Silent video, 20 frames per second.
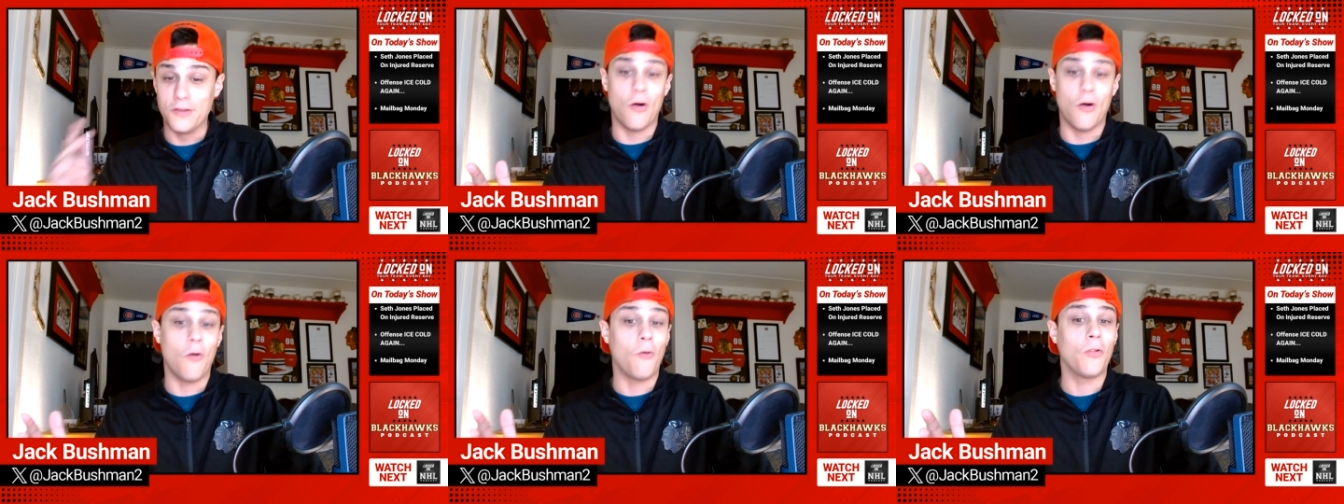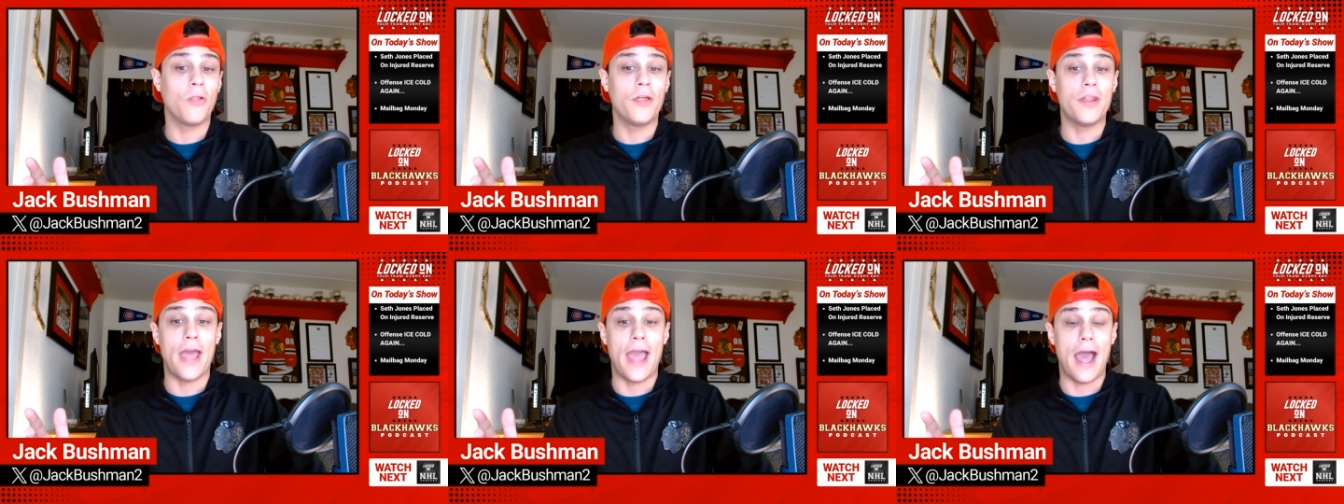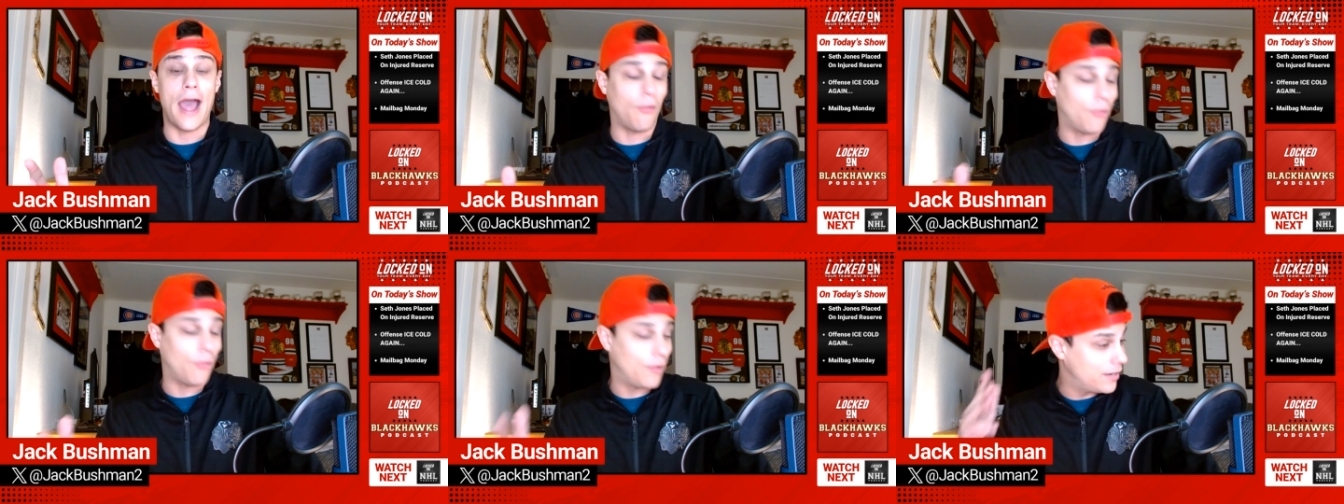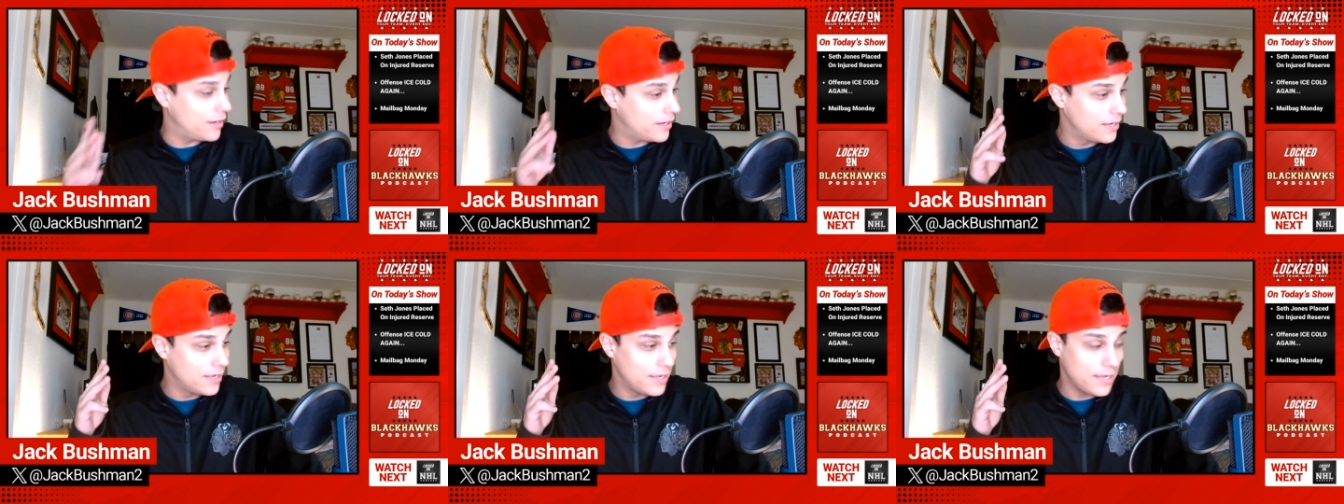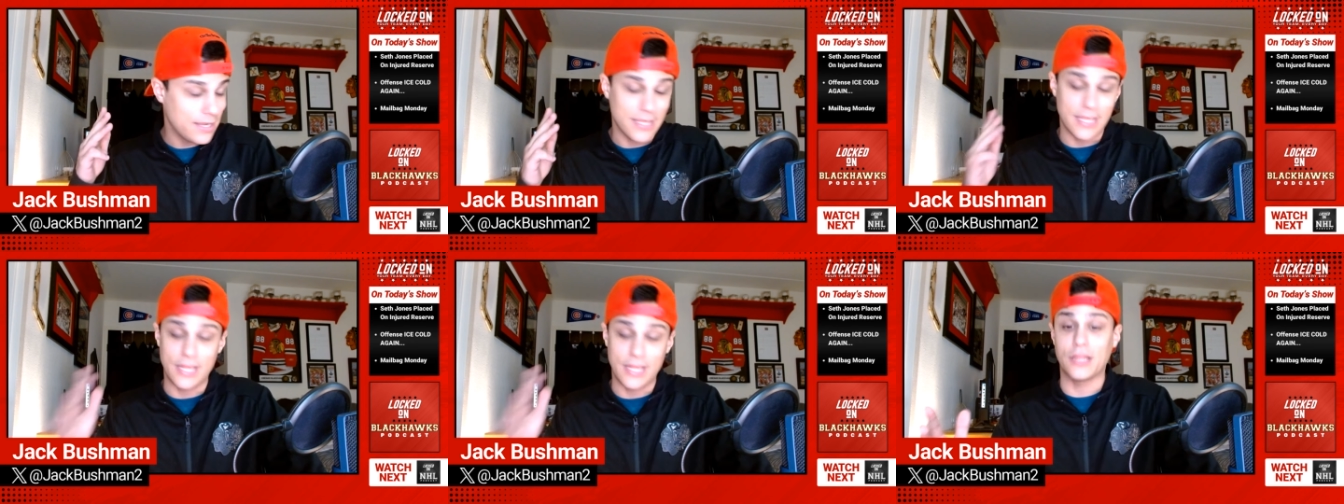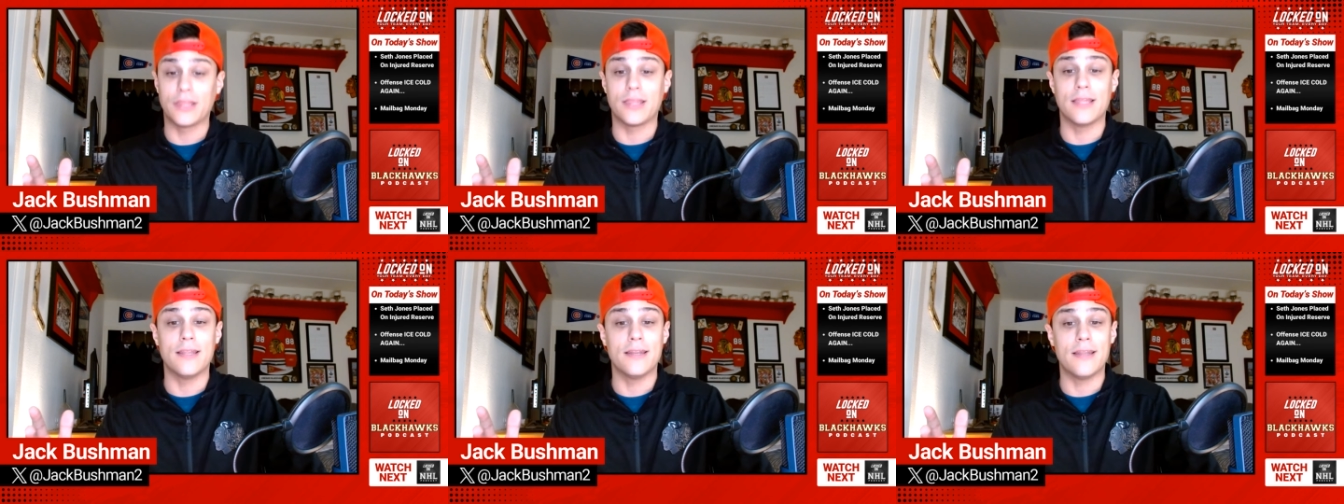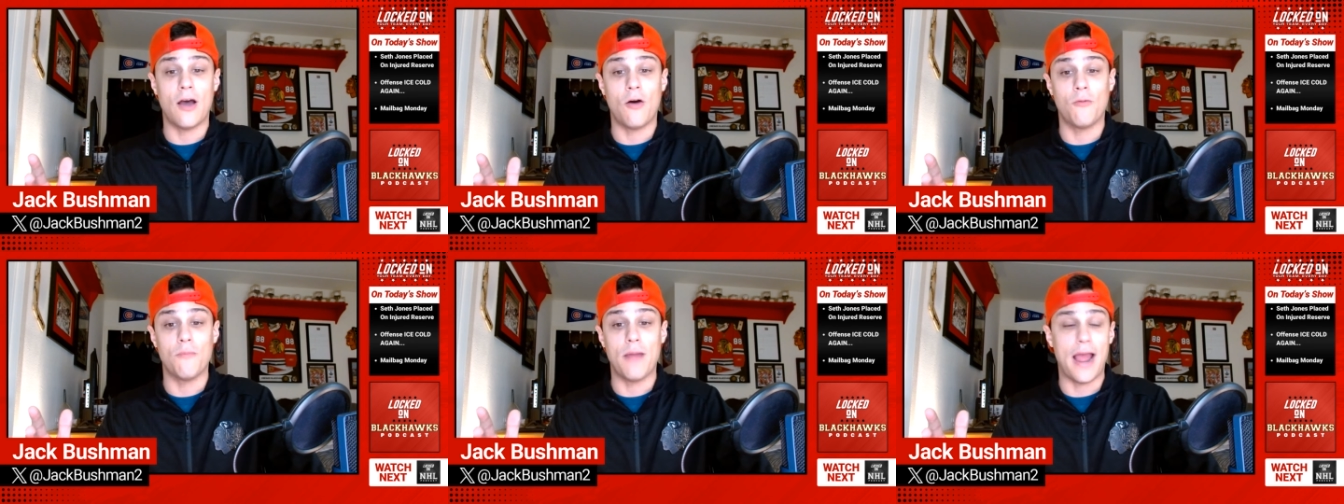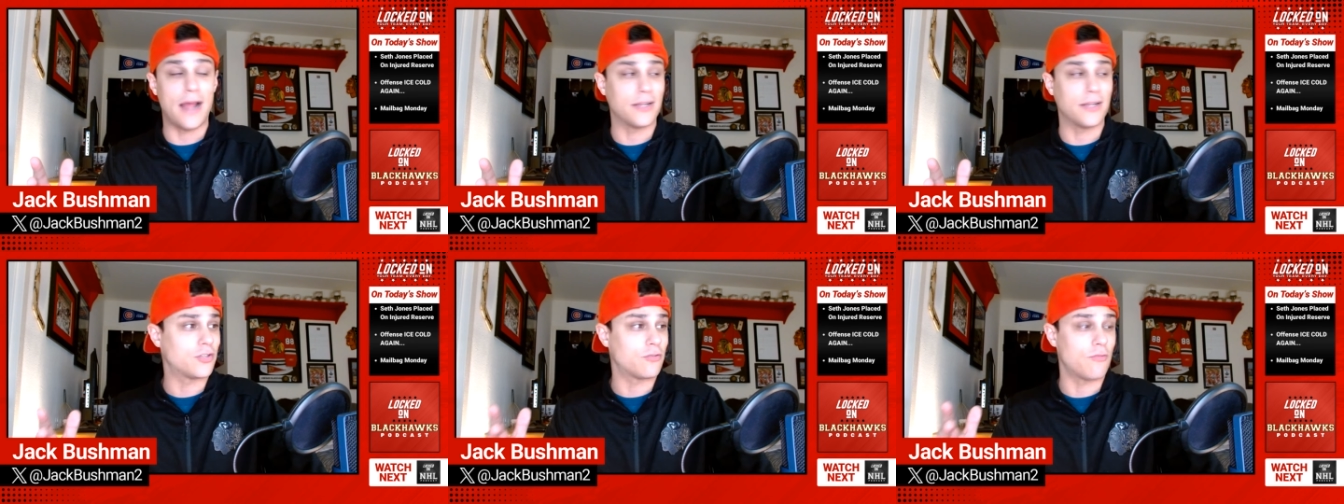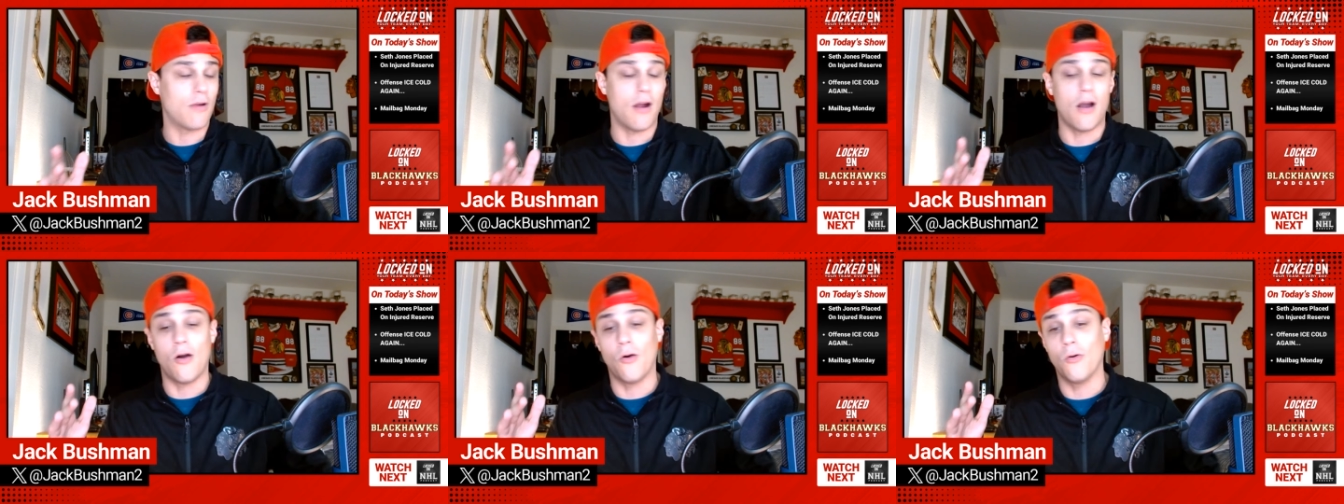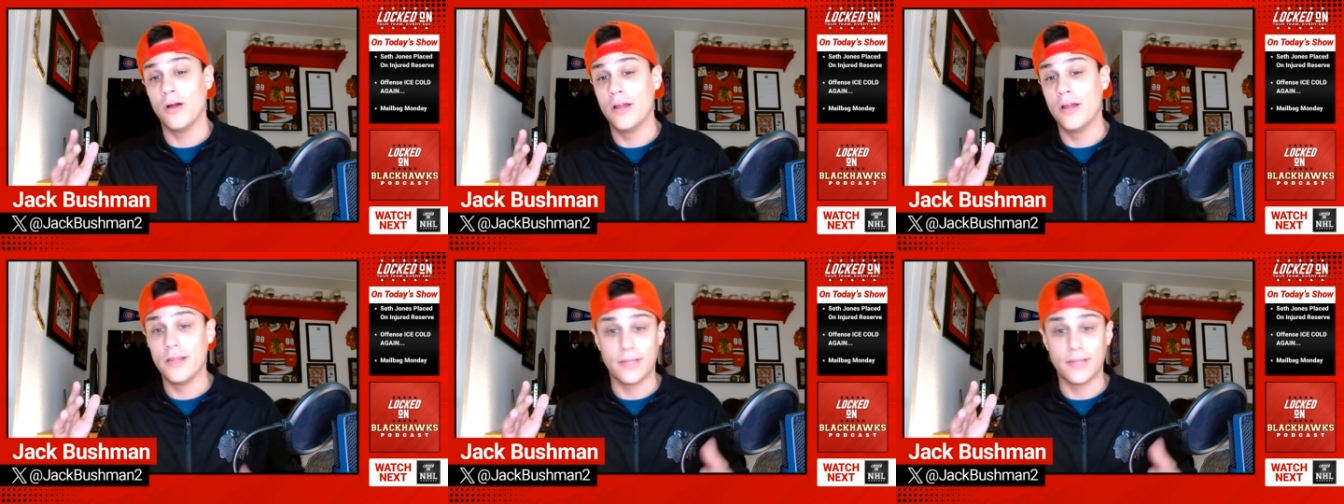Nolan Allen, Ethan Del Mastro,